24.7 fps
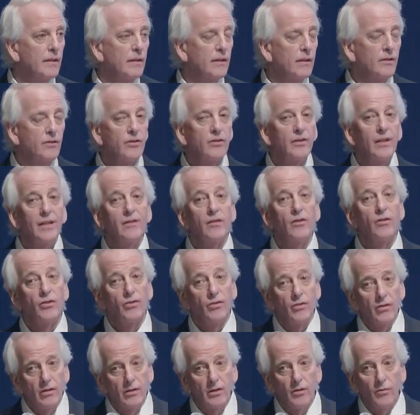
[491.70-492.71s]
So then the
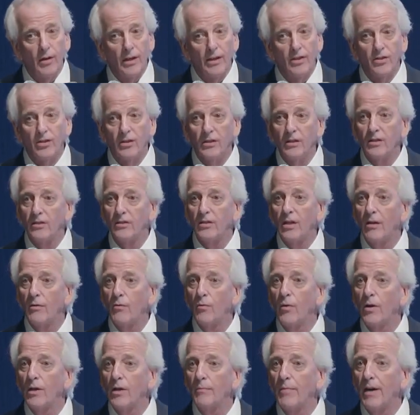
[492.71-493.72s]
third question is,
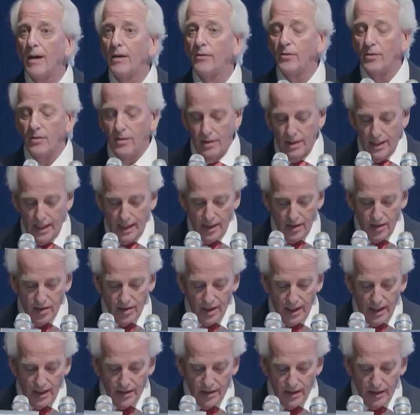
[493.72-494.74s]
what about the United
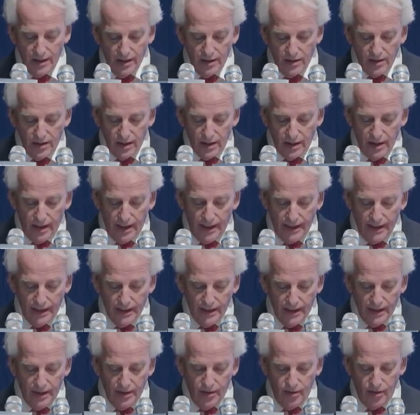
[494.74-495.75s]
States and its
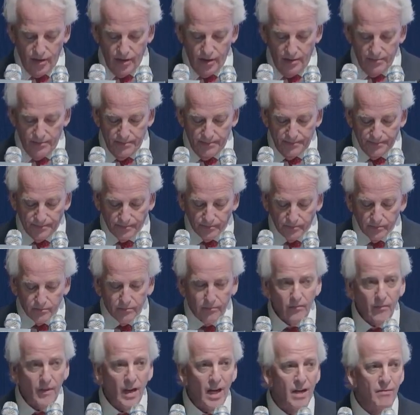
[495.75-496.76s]
declining leadership?
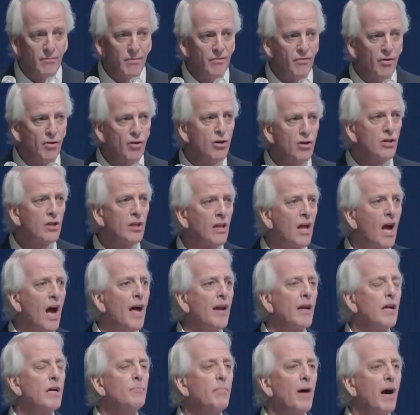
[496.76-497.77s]
And we've heard a
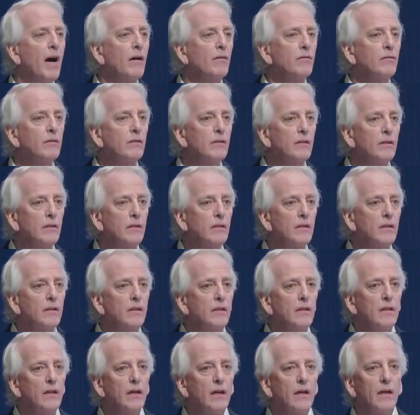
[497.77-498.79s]
lot about
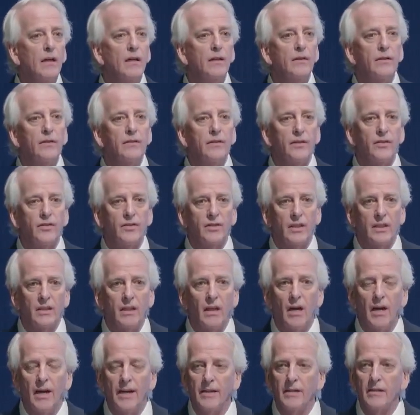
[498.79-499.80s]
this
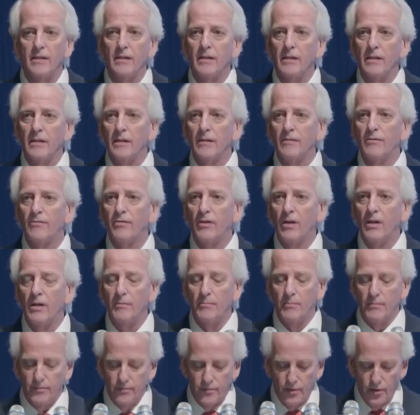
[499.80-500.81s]
decline
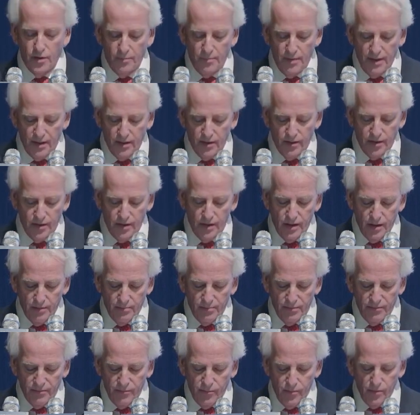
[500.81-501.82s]
from the speakers here
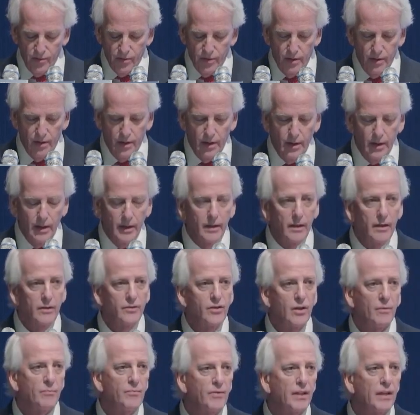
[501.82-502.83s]
before,
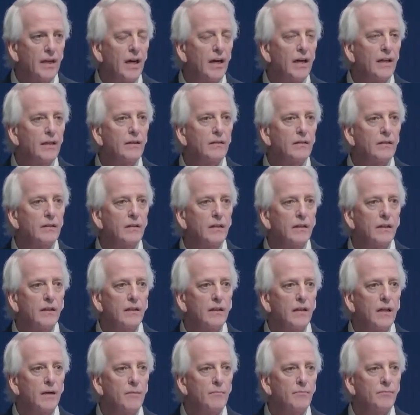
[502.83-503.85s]
something I
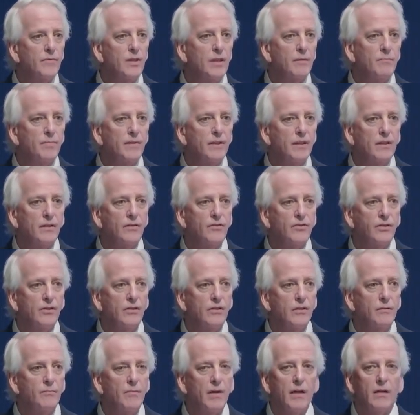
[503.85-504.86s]
am deeply
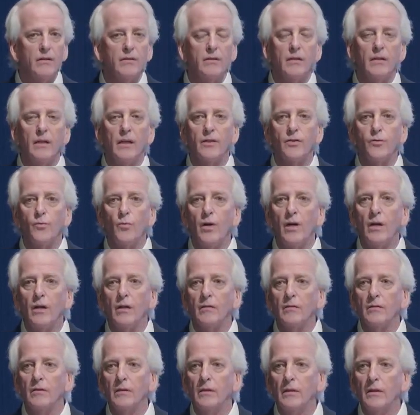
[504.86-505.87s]
concerned about as well.